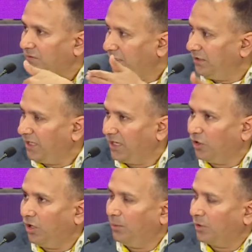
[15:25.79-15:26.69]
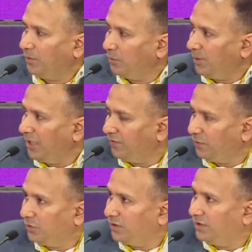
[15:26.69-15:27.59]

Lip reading: in telecom or in mobile phones